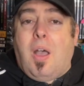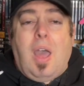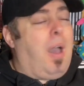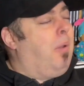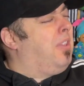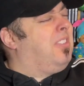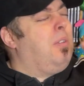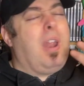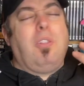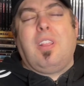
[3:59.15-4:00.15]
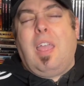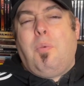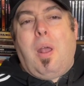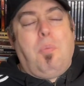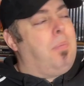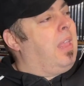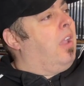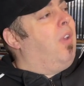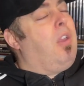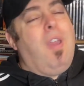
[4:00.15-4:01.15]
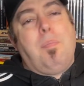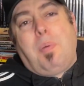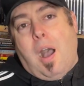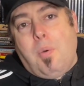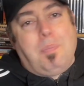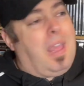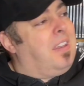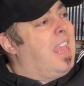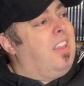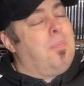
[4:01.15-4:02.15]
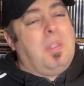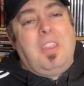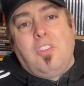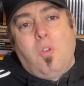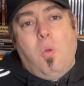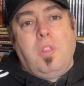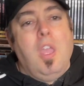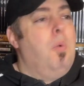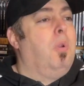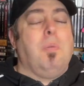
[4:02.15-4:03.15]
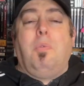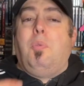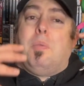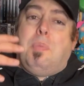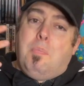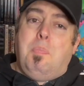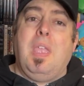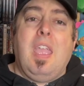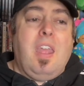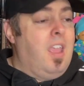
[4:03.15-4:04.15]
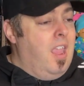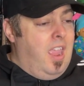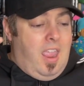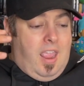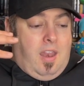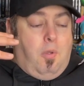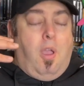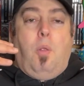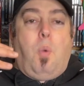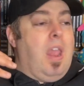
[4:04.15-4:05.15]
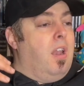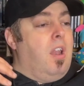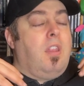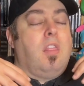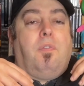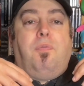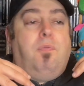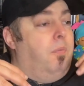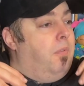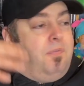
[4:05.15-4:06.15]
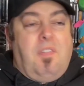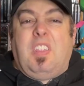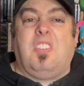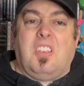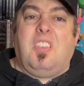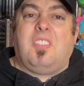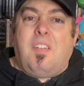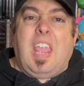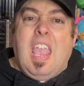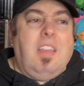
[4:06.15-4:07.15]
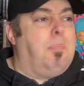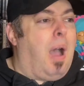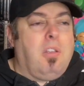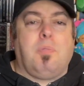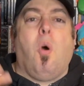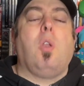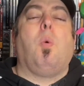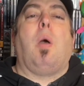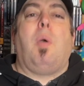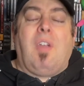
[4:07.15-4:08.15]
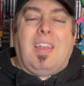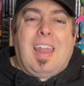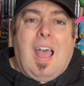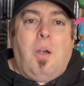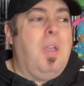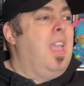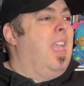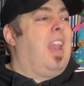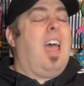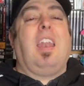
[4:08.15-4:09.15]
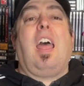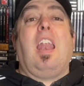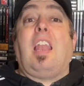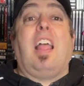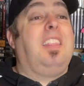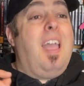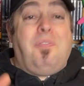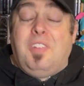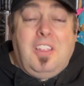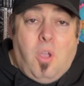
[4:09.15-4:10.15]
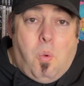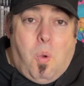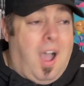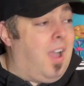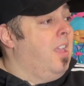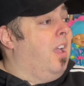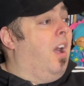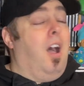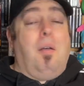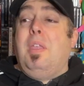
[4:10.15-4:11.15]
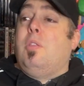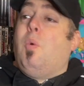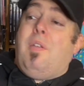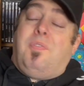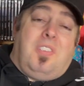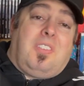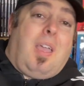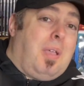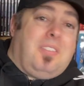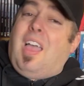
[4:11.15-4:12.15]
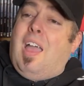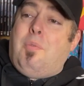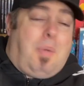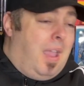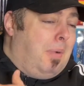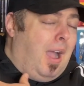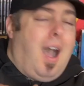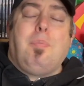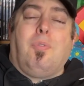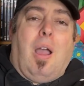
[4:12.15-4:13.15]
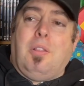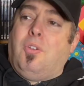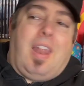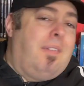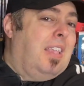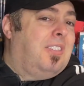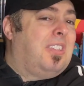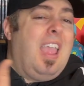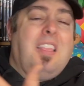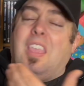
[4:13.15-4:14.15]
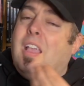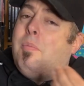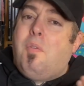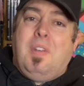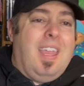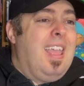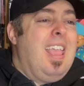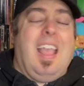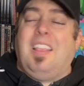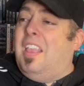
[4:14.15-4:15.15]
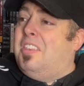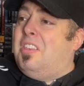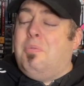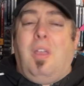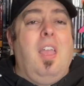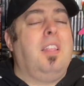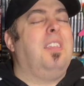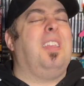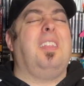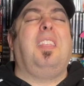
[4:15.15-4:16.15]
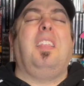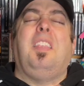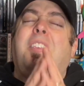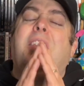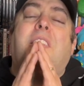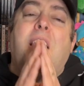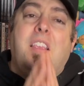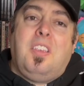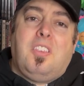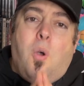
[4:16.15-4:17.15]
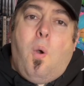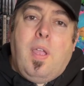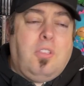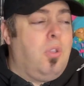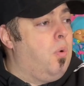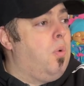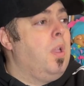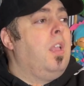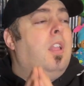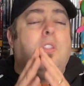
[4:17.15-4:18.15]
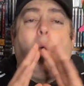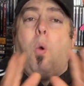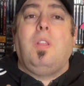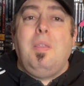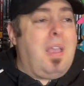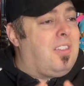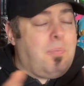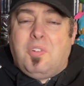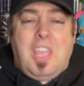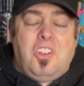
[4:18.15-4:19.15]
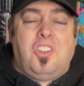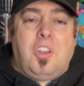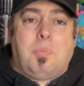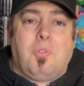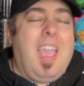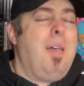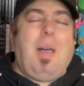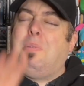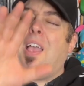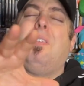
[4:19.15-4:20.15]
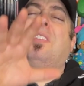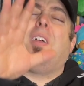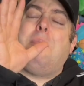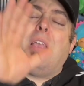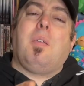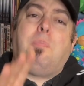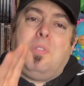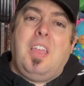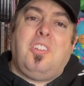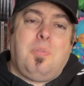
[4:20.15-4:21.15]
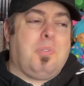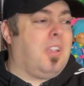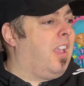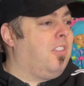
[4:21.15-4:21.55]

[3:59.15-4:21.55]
I don't, I don't want to see what I like when, I, when I'm like great grandpa, when I'm like 90 something years old with the, with the big beard and, and uh, weighing another 50, 60, 70, 80 pounds more than what I weigh right now. And I, and I, and I definitely don't want uh, me and the wife side by side with my, my arm around her and have that scan thing come over there and, and see. Listen, th this is this is going to totally mess up relationships, okay? I'm sorry, it's gonna mess up relationships, okay?